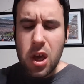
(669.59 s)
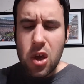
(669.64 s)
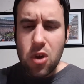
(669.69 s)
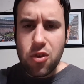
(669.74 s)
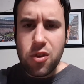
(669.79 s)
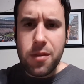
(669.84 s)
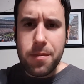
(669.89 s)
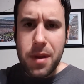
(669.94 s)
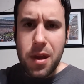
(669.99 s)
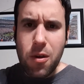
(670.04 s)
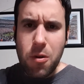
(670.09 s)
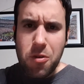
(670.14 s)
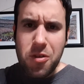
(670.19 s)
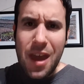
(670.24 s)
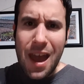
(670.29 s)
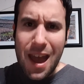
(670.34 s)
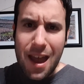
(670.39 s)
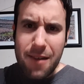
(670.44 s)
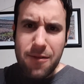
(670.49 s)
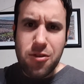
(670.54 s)
So the Bears
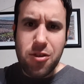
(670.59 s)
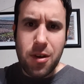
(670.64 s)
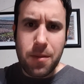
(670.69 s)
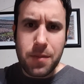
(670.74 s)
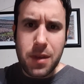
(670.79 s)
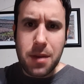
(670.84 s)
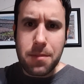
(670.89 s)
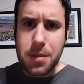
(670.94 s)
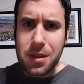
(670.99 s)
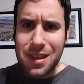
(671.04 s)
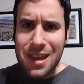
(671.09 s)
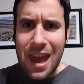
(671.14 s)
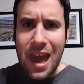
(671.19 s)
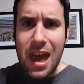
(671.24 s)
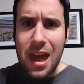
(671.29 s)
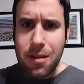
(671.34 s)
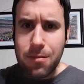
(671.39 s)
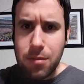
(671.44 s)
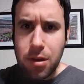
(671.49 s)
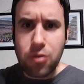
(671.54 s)
have something, but
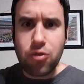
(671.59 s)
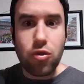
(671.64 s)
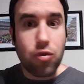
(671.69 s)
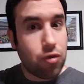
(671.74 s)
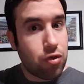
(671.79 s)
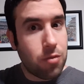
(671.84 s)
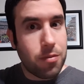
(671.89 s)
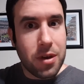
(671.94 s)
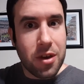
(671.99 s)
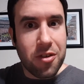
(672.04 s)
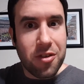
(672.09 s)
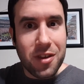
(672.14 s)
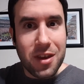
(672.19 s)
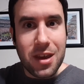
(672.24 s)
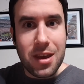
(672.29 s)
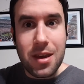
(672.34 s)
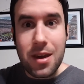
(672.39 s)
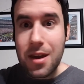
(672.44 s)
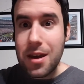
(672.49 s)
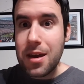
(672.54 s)
can Mitchell
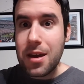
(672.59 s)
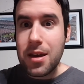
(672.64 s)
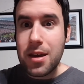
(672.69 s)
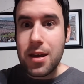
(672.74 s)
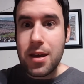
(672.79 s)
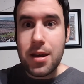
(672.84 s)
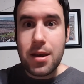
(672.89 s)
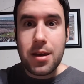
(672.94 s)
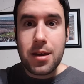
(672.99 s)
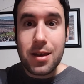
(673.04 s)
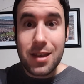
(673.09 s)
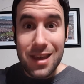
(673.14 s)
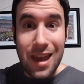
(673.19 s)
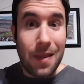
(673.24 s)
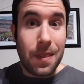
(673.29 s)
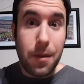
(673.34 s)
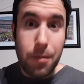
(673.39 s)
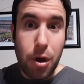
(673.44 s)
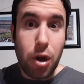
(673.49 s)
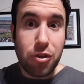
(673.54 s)
Trubisky
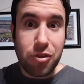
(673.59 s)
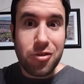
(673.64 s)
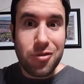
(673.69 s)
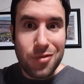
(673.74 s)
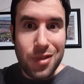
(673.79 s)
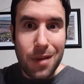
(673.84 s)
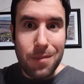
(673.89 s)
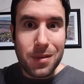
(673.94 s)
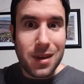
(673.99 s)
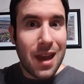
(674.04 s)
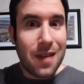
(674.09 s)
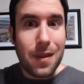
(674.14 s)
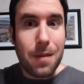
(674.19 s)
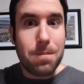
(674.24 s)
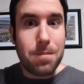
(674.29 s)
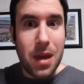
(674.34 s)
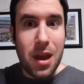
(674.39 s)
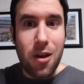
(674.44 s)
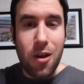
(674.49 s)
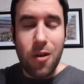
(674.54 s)
get the ball to them? Can the
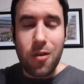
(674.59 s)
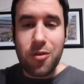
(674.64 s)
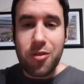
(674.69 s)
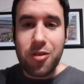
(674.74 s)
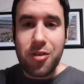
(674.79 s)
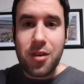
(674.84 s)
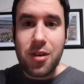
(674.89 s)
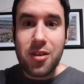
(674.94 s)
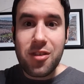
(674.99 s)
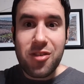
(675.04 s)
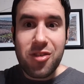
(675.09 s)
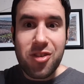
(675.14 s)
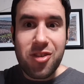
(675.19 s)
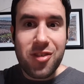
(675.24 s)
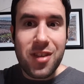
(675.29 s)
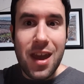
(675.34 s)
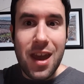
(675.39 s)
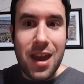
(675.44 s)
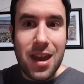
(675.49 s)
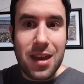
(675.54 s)
Bears
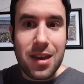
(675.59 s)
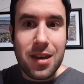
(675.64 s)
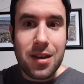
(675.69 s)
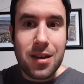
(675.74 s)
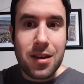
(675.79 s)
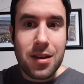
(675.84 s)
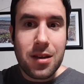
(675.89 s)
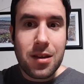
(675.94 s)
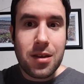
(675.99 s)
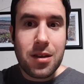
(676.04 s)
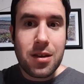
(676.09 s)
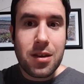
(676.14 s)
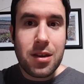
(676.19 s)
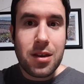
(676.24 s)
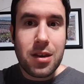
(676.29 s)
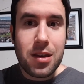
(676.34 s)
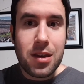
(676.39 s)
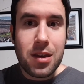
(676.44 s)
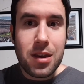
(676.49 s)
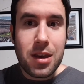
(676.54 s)
stay
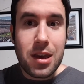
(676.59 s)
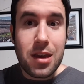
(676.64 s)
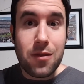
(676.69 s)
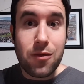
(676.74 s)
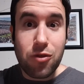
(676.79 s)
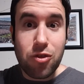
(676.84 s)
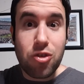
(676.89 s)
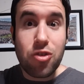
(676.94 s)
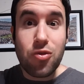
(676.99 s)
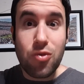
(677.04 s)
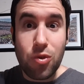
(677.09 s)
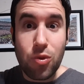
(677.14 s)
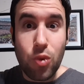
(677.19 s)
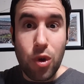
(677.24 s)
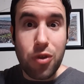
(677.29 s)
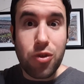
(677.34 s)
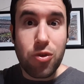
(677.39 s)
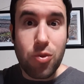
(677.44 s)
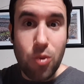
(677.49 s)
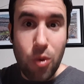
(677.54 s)
in tune
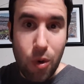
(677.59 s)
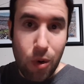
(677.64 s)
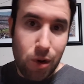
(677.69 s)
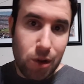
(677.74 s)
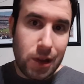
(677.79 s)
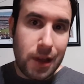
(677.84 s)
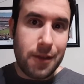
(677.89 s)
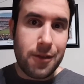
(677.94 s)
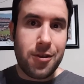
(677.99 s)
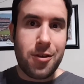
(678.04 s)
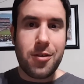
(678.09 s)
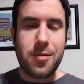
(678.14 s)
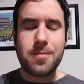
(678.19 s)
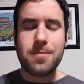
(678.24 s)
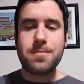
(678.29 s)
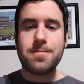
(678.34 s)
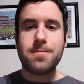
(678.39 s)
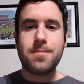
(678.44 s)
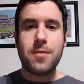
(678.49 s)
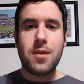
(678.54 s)
with New Orleans?
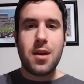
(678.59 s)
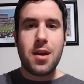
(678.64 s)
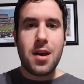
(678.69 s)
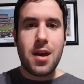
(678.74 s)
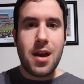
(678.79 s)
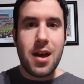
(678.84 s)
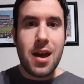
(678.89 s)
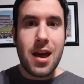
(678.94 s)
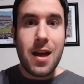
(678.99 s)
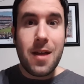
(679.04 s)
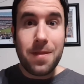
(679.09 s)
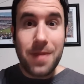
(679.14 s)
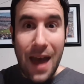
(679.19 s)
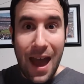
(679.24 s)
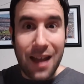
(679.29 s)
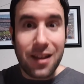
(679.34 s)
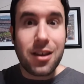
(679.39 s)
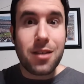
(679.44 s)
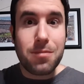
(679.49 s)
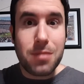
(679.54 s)

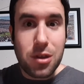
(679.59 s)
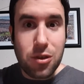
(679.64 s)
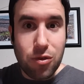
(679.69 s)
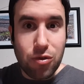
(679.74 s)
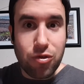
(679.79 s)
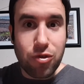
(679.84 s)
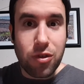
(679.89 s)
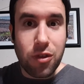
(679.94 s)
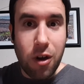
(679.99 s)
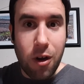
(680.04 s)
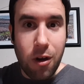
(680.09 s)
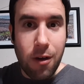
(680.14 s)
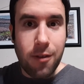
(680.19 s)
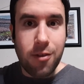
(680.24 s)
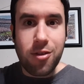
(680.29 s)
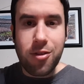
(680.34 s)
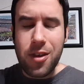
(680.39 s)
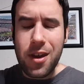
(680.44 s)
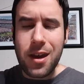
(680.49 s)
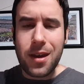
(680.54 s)
That can be usually the
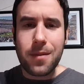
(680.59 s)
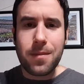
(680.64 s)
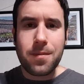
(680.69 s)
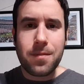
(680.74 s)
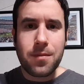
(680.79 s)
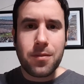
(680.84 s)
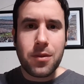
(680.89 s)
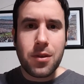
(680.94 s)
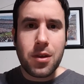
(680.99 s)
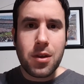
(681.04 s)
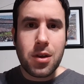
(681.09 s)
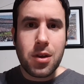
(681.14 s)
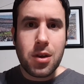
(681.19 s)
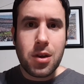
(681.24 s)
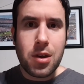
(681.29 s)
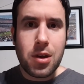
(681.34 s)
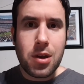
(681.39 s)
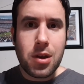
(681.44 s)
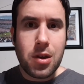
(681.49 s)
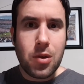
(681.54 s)
hardest thing.
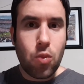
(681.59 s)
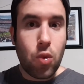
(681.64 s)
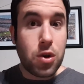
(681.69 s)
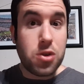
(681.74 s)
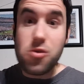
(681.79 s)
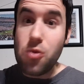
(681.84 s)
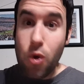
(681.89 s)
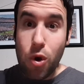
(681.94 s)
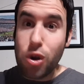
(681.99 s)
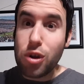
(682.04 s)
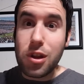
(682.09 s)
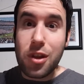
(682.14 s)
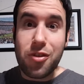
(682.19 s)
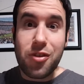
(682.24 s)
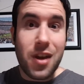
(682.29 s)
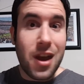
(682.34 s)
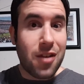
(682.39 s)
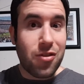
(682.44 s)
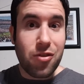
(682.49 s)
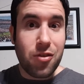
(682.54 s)
When New Orleans
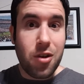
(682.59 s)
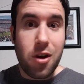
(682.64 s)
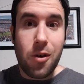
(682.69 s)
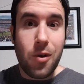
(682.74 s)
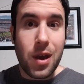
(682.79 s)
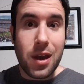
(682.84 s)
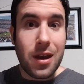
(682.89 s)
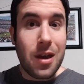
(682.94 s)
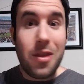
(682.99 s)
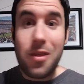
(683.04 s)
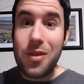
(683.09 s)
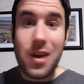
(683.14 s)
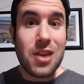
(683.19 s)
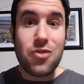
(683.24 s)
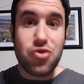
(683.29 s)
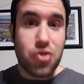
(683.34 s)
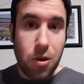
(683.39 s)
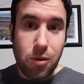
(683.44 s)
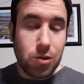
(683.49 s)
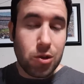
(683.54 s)
gets going, they
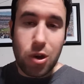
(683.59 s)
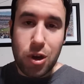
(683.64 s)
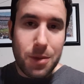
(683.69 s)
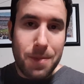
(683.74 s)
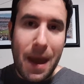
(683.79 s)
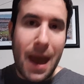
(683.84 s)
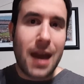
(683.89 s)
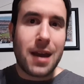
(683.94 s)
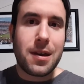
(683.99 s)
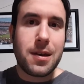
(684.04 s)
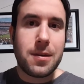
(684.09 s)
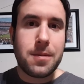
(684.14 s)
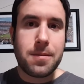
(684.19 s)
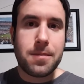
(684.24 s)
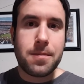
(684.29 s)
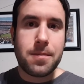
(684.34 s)
don't look back.